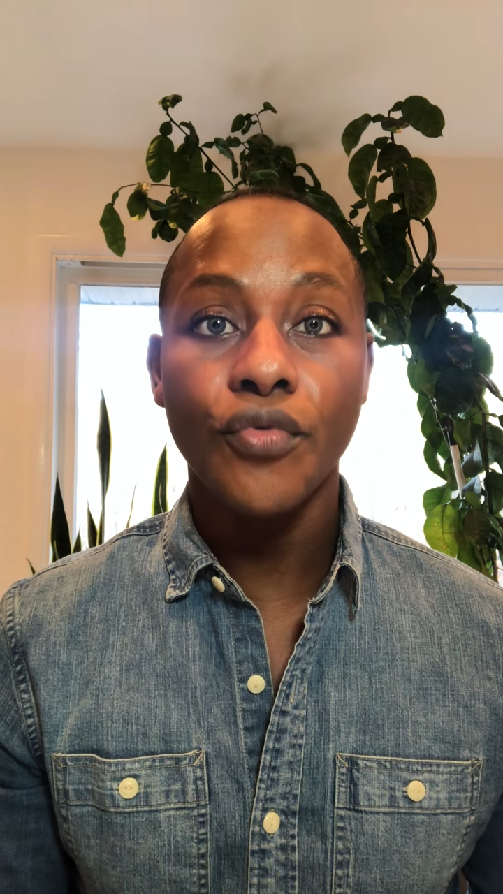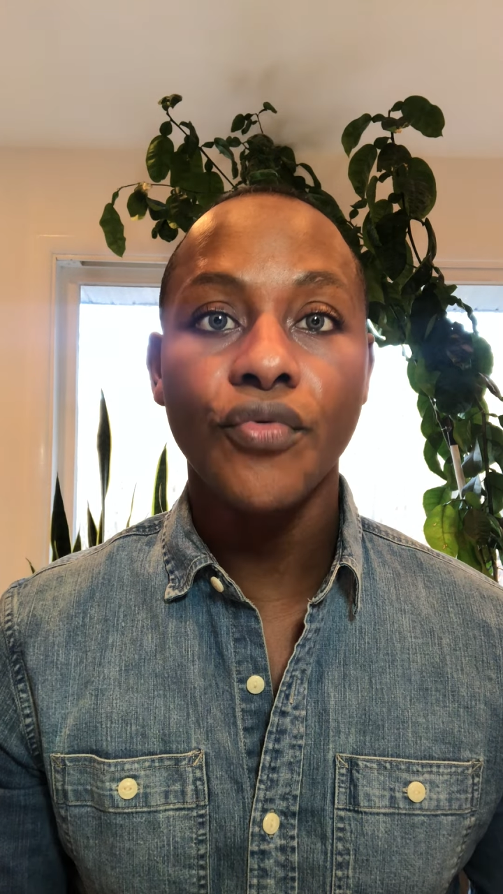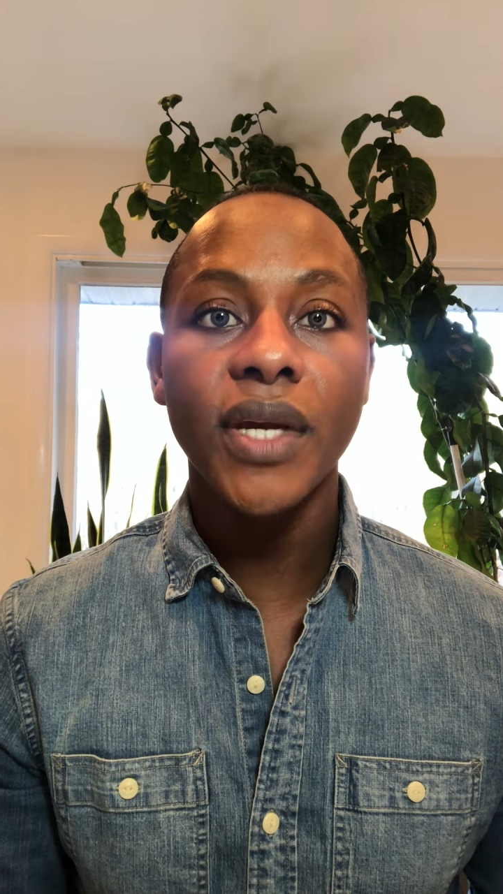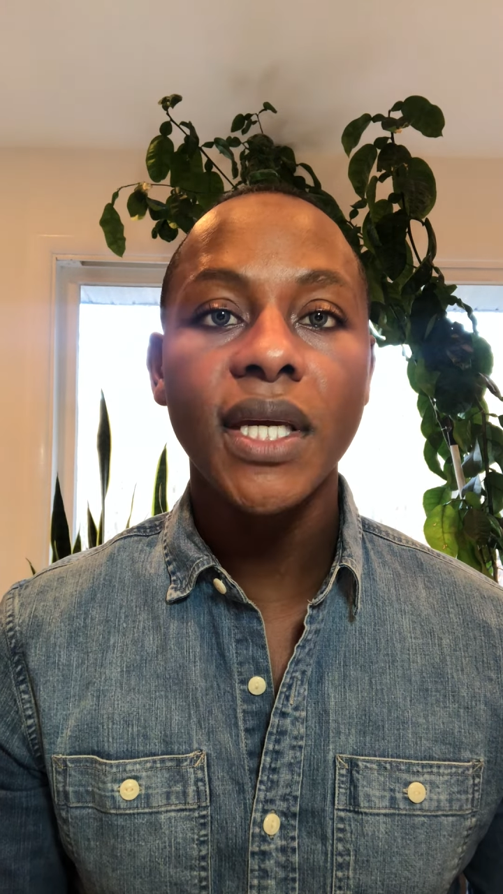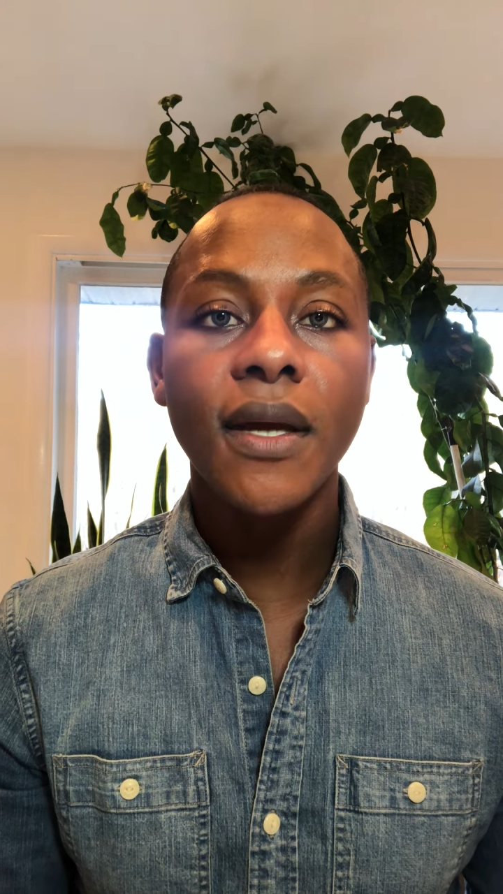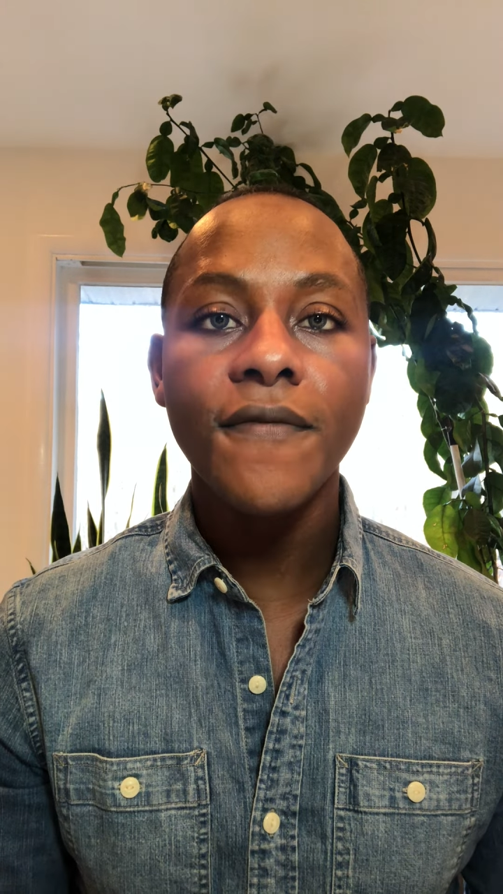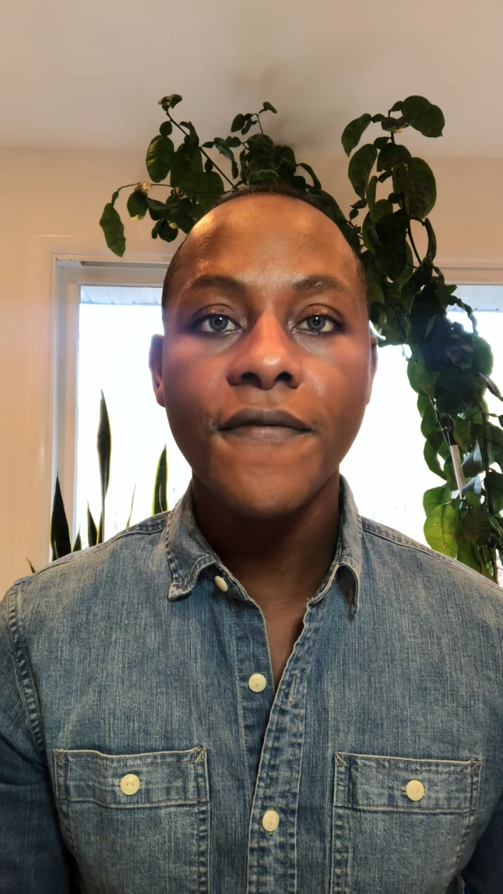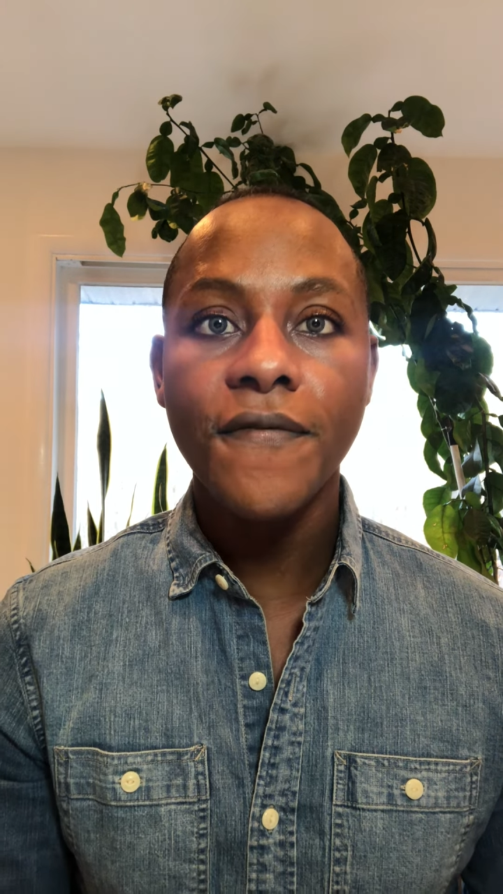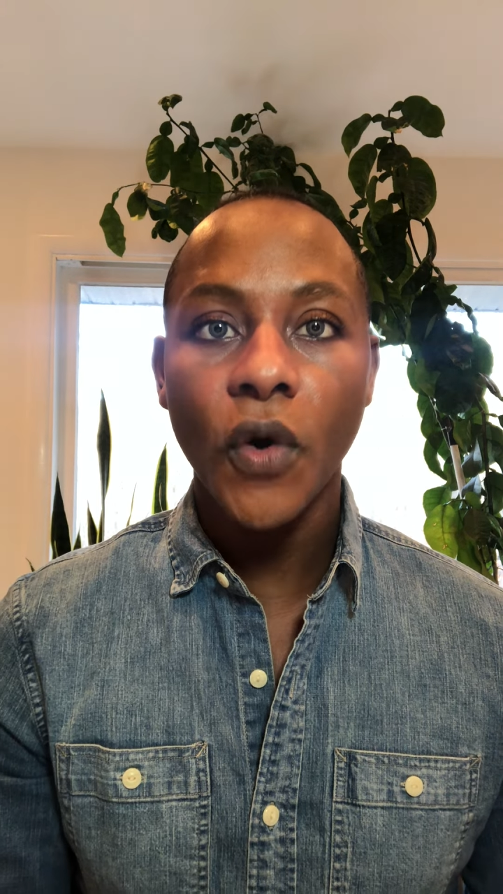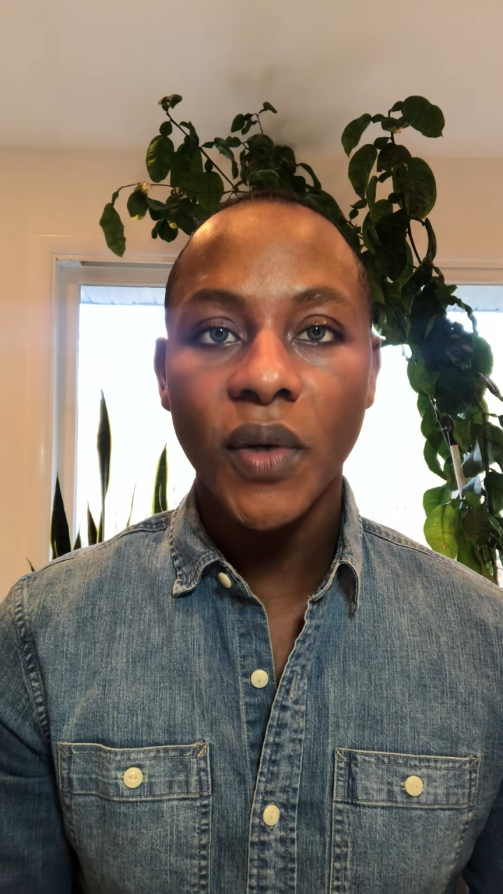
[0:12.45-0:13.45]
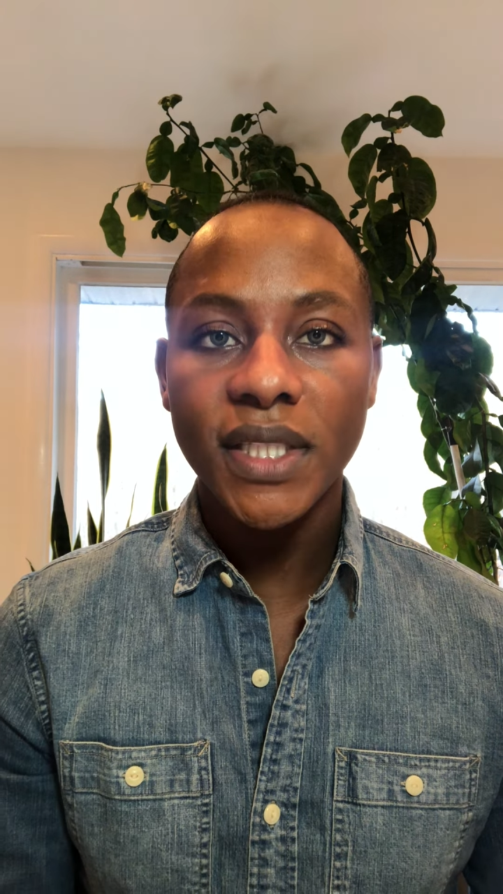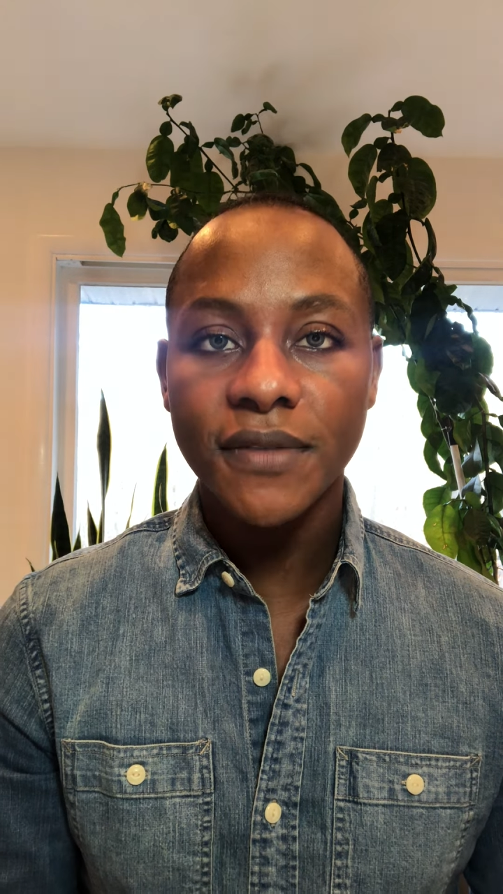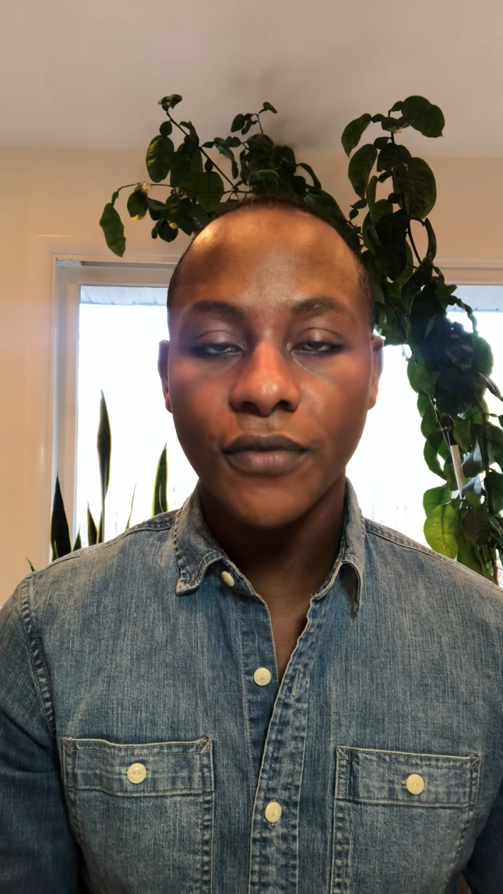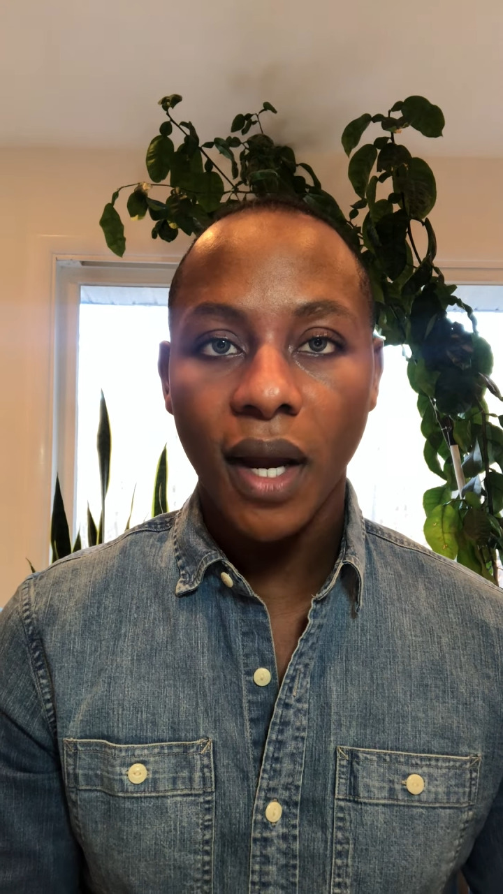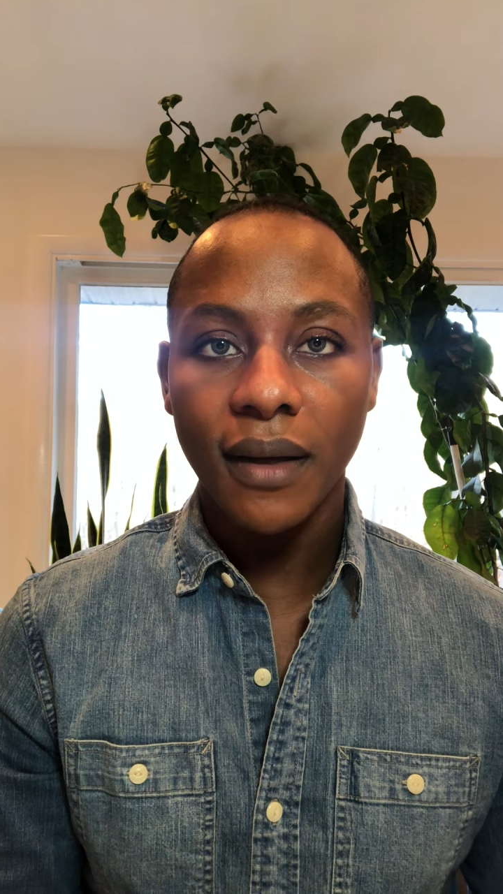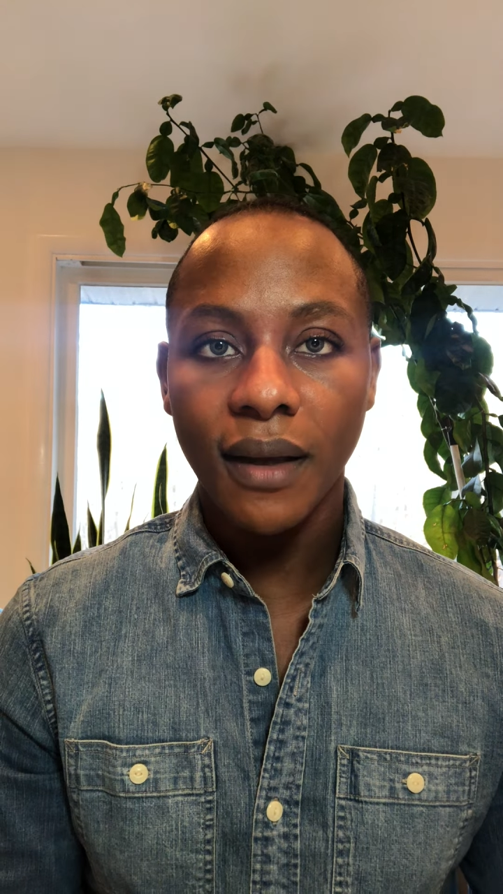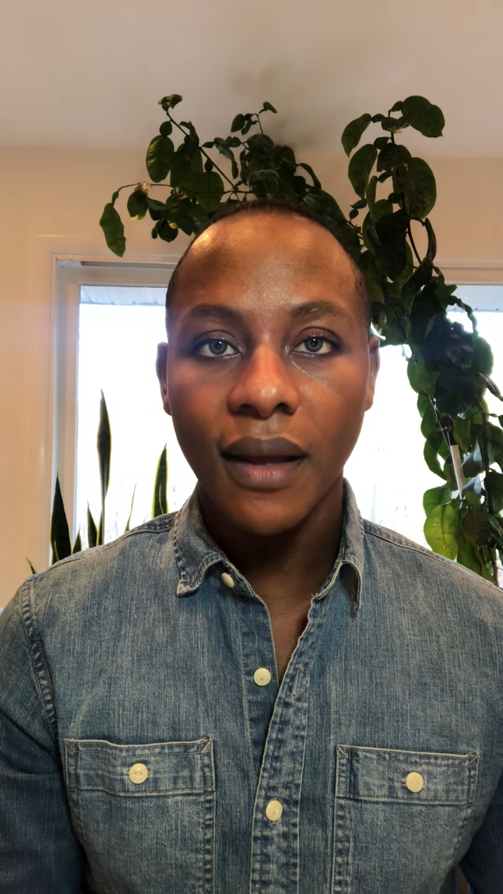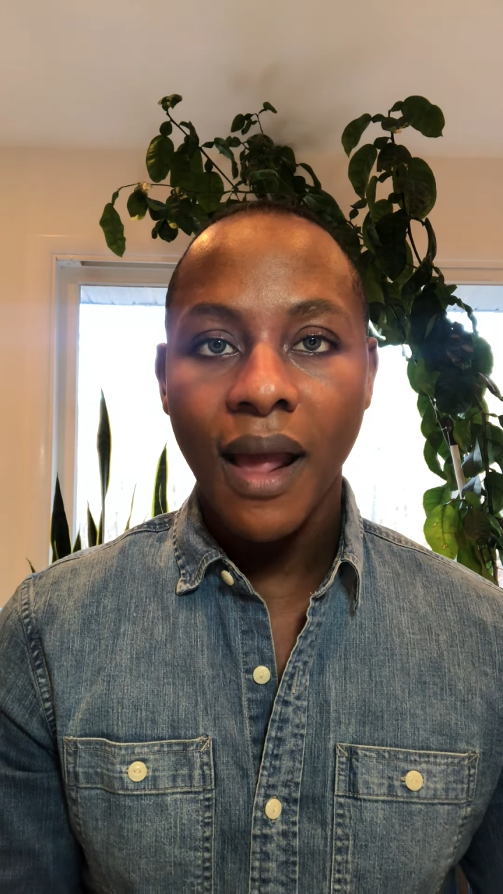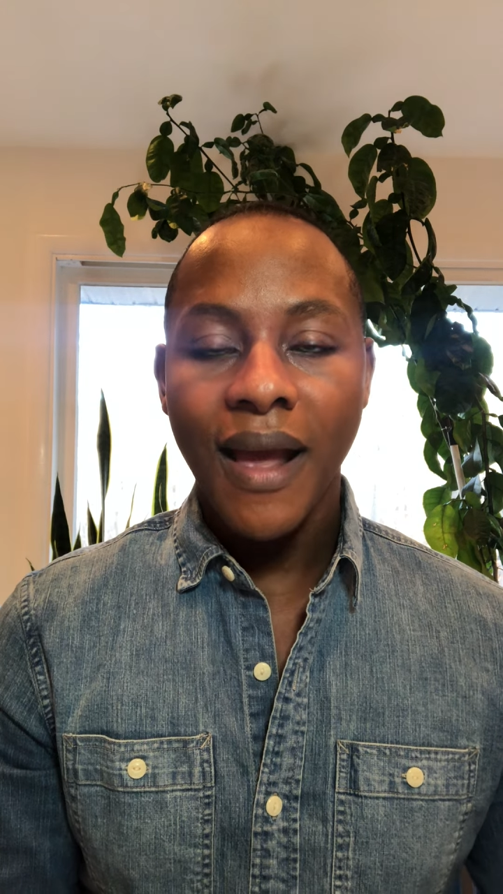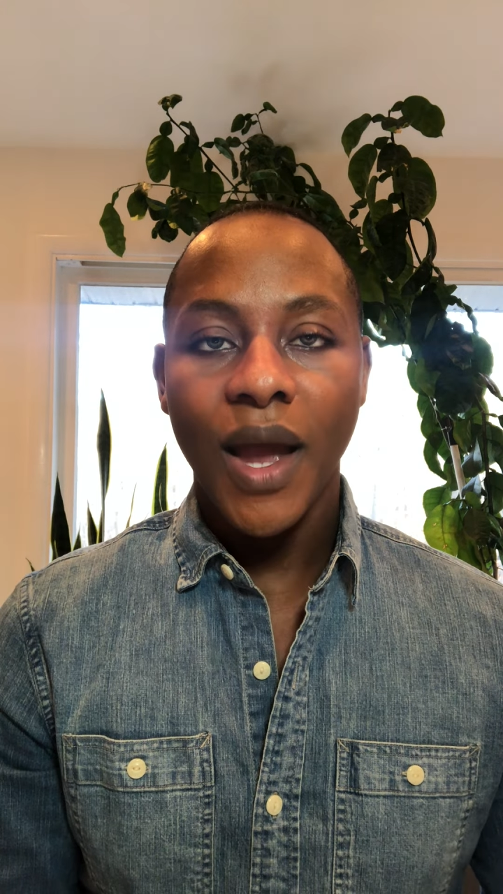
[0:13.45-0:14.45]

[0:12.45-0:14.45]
Refocus Friday,